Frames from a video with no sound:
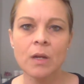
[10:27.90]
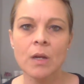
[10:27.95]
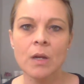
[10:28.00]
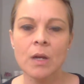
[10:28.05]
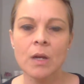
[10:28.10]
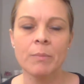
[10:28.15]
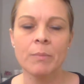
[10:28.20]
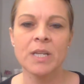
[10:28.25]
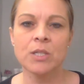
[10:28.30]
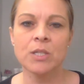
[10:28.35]

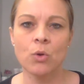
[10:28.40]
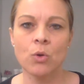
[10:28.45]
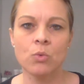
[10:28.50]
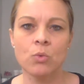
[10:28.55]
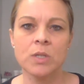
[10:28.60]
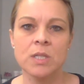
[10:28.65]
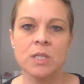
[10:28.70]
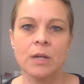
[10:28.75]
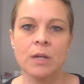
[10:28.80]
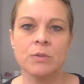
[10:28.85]
but it's
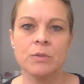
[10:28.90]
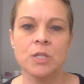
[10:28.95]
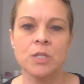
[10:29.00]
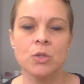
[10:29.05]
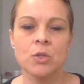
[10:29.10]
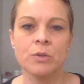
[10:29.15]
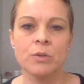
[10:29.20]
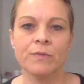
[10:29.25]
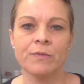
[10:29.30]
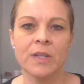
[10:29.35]
also to
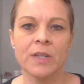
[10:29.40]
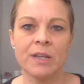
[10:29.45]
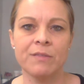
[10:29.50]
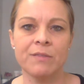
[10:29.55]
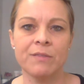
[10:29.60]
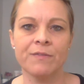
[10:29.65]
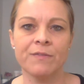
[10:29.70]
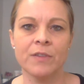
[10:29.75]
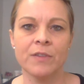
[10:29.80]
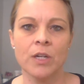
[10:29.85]
sort of
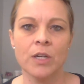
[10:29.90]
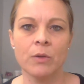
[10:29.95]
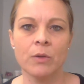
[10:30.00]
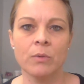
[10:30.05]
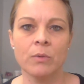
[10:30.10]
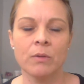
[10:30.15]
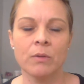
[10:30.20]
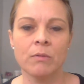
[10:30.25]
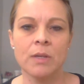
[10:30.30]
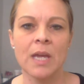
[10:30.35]
give
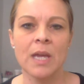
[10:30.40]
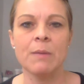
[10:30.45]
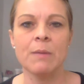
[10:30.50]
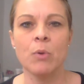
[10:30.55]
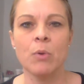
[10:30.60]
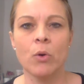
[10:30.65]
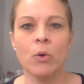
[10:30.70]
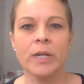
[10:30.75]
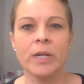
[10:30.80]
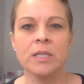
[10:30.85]
key
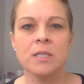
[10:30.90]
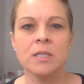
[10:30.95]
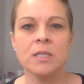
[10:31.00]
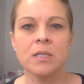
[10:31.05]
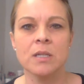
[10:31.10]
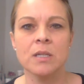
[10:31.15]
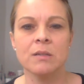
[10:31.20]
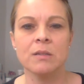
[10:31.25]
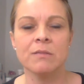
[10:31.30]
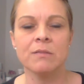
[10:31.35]
points
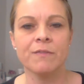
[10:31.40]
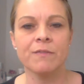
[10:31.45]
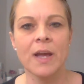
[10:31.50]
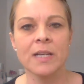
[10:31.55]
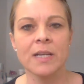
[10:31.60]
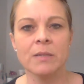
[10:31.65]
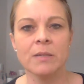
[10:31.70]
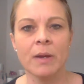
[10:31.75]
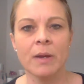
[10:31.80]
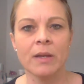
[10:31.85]
and
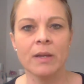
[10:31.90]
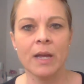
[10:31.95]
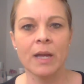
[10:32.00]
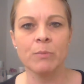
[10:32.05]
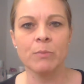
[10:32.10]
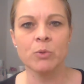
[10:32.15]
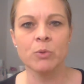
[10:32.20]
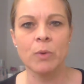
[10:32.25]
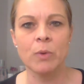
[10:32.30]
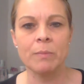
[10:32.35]
facts about
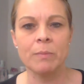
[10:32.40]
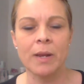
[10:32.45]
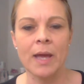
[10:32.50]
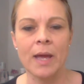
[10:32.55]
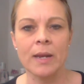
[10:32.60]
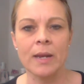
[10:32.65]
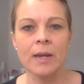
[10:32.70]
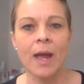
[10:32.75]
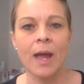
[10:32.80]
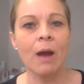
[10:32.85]
Cambridge Weight
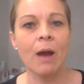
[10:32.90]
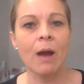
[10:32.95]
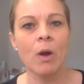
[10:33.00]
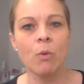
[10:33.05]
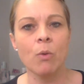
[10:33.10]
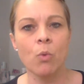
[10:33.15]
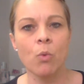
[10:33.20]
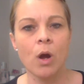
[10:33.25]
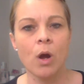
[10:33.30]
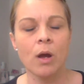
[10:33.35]
Plan, how
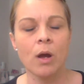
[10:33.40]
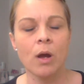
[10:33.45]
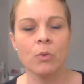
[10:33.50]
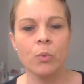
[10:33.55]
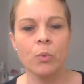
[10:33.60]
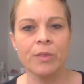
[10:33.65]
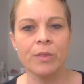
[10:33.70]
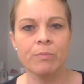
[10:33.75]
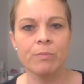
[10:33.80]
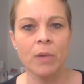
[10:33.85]
I
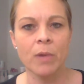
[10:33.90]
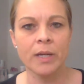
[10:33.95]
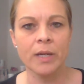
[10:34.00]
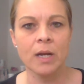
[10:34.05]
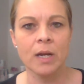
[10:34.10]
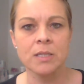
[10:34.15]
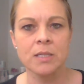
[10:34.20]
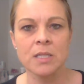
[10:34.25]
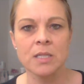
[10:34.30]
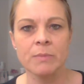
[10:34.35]
work with my
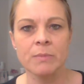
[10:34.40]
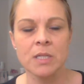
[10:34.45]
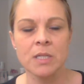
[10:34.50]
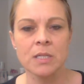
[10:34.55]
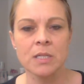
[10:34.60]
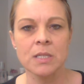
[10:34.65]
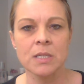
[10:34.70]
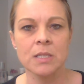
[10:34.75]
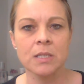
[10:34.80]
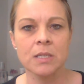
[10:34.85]

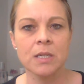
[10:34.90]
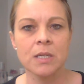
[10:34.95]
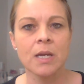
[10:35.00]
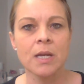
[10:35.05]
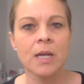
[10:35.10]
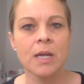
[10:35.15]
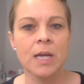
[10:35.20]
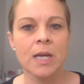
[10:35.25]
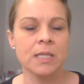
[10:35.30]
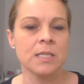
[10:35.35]
customers, and
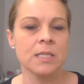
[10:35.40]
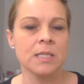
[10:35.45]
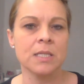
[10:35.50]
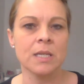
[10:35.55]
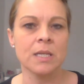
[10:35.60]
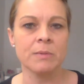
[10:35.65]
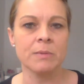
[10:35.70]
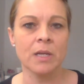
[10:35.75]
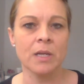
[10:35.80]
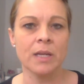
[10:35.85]
hints and
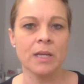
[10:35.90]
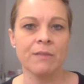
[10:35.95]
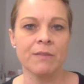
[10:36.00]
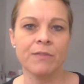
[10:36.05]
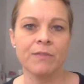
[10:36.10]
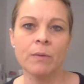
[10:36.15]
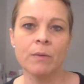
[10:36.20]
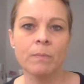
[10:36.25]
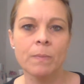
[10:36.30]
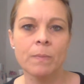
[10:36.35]
tips that I give them.